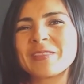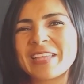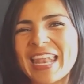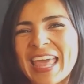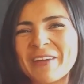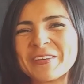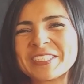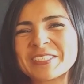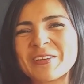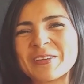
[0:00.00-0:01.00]
The
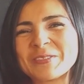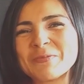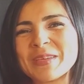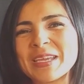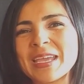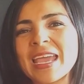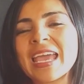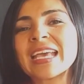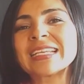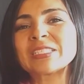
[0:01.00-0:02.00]
language is going to be
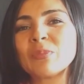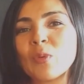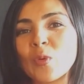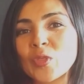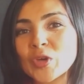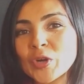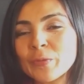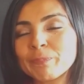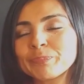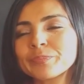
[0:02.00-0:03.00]
smoother,